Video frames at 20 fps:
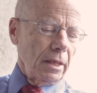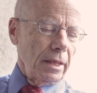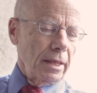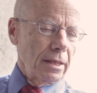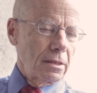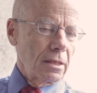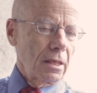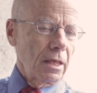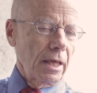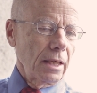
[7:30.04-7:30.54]

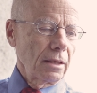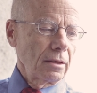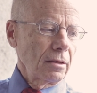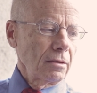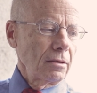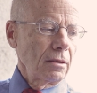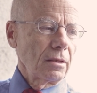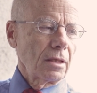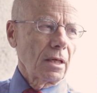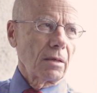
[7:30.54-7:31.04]
is an
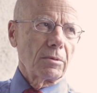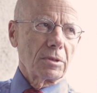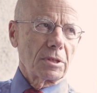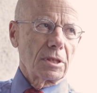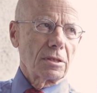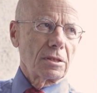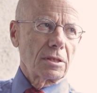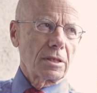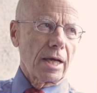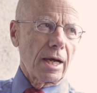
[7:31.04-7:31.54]
entity that was
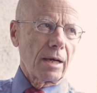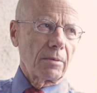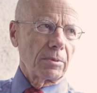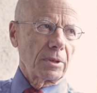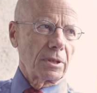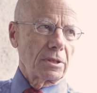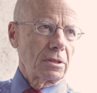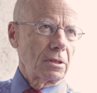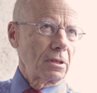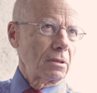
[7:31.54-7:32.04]

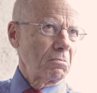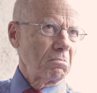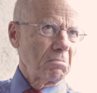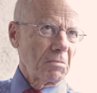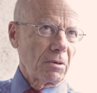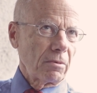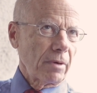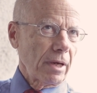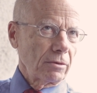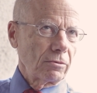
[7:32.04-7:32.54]
established
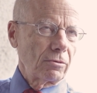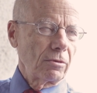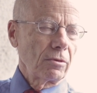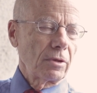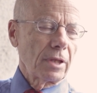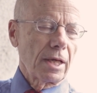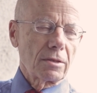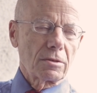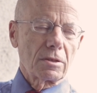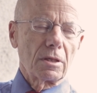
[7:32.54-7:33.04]
around
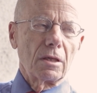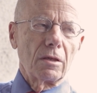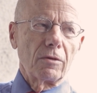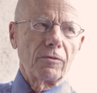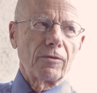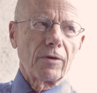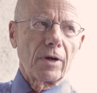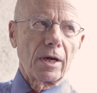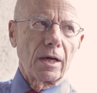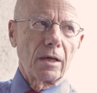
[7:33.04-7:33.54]

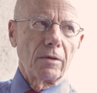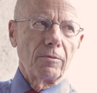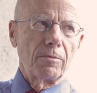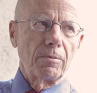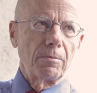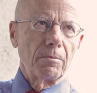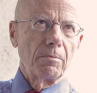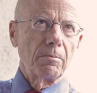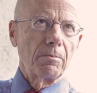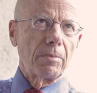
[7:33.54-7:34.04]

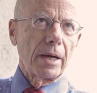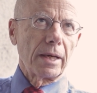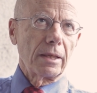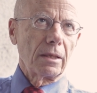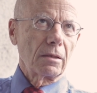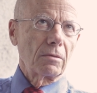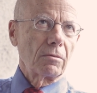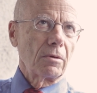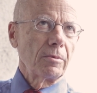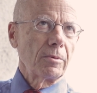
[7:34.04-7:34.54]
2005 by
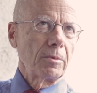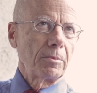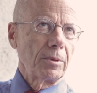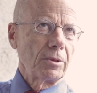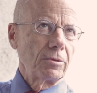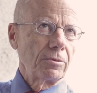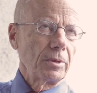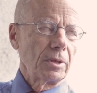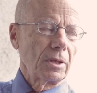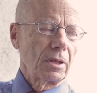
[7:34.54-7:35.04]
an agreement
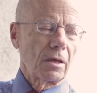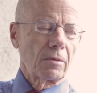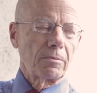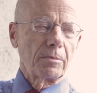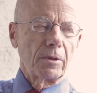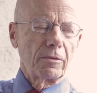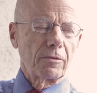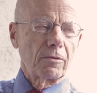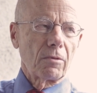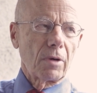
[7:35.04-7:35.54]
between the
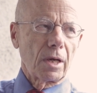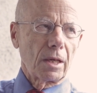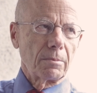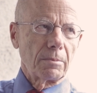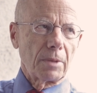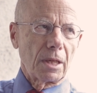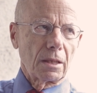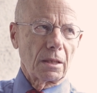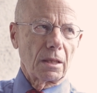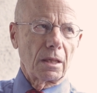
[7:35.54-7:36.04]
government of
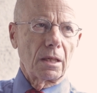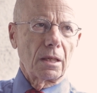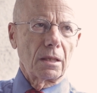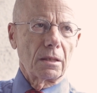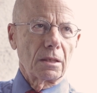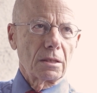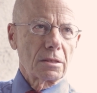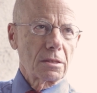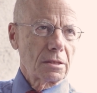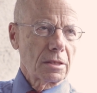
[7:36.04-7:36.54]
Guatemala
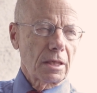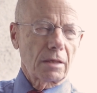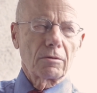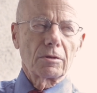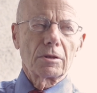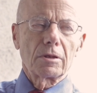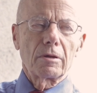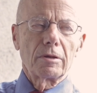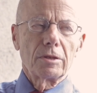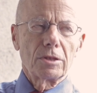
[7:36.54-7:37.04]
and the
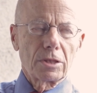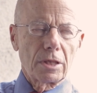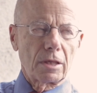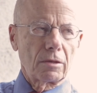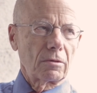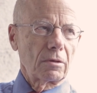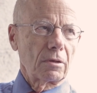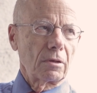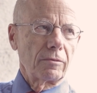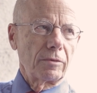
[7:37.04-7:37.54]
Secretary
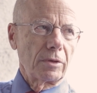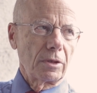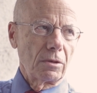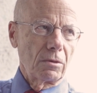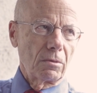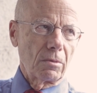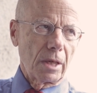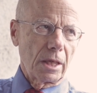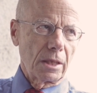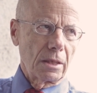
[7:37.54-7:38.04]
General of the
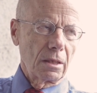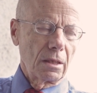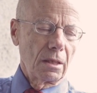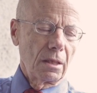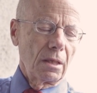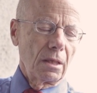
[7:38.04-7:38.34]
UN.